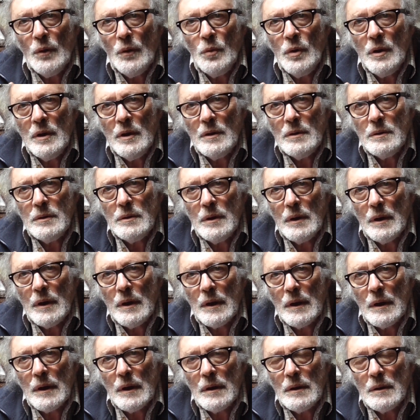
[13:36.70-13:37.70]

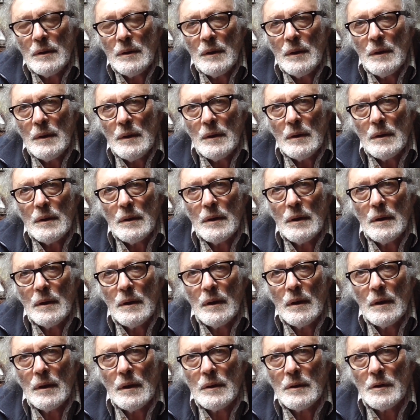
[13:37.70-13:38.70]
we'll
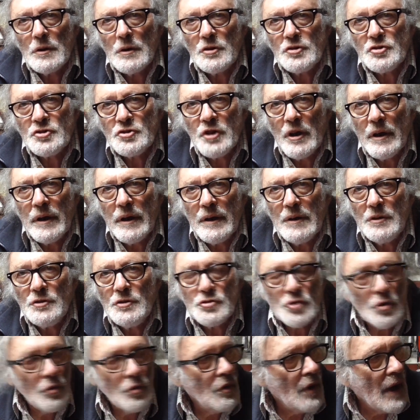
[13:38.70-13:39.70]

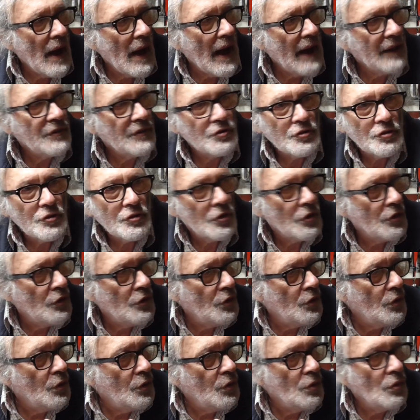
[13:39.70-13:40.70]
change or add
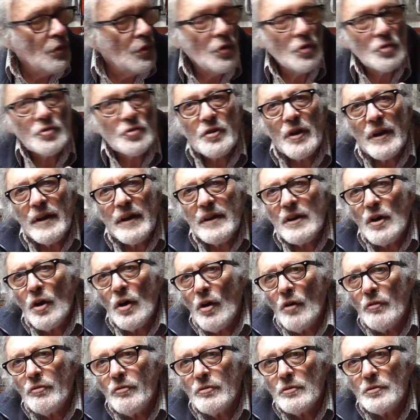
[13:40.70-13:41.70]
to or take
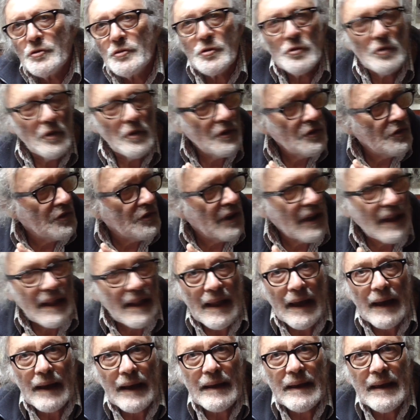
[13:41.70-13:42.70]
off. Sorry, there's a
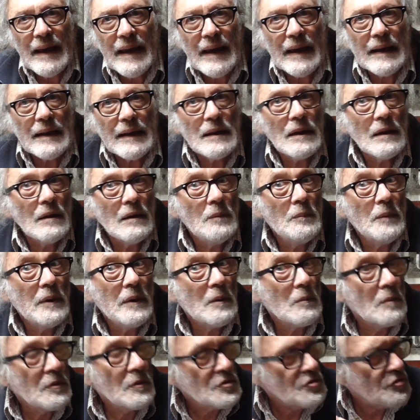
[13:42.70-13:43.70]
cat
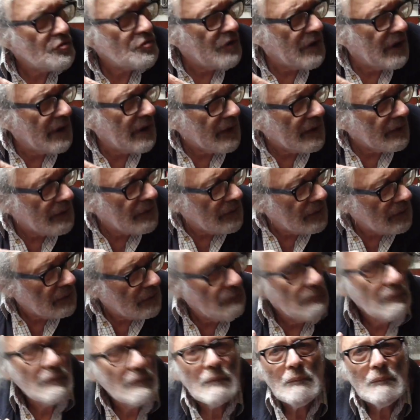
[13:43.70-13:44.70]
climbing up a tree out there.